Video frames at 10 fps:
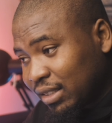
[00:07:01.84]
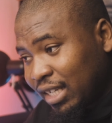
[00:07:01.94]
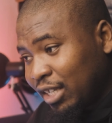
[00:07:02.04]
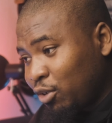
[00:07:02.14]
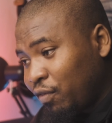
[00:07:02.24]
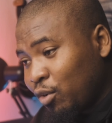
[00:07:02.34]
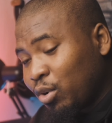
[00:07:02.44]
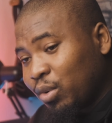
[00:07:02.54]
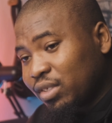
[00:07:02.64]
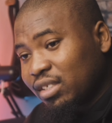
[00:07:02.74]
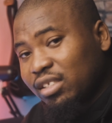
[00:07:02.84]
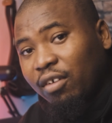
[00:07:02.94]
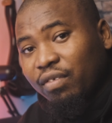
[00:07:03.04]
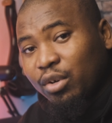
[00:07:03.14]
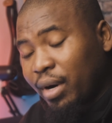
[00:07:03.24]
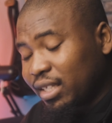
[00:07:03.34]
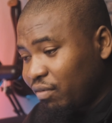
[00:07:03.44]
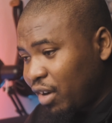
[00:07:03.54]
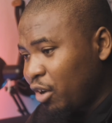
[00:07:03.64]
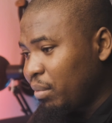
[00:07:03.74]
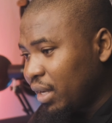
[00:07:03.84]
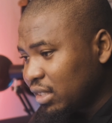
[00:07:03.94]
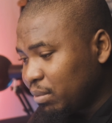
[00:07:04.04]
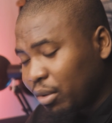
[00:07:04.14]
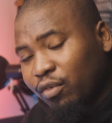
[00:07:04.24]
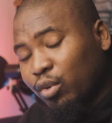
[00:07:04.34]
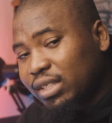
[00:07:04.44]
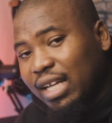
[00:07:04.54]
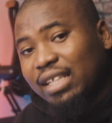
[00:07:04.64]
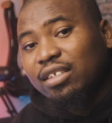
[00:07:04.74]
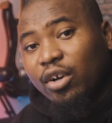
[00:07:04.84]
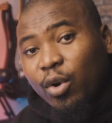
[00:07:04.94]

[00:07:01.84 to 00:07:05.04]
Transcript: take your phone calls and stuff in quiet environments, but of course that's not